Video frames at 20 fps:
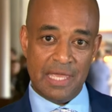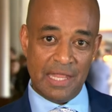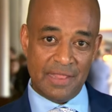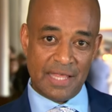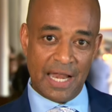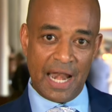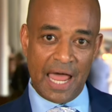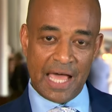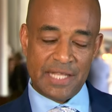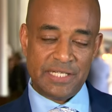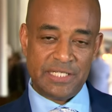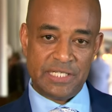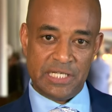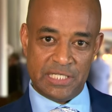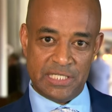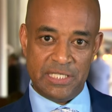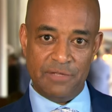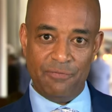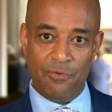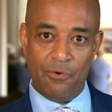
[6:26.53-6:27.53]
In the last
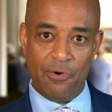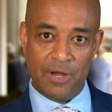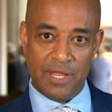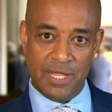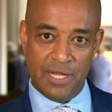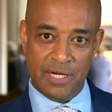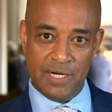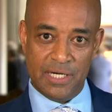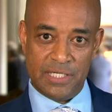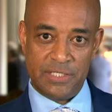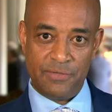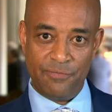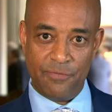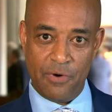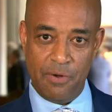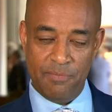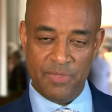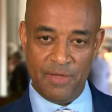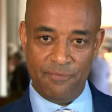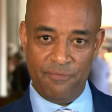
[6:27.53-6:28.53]
64 years,
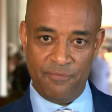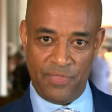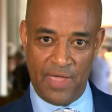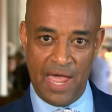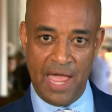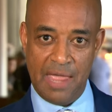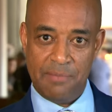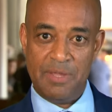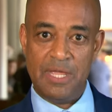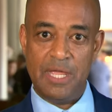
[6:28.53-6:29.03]
from the time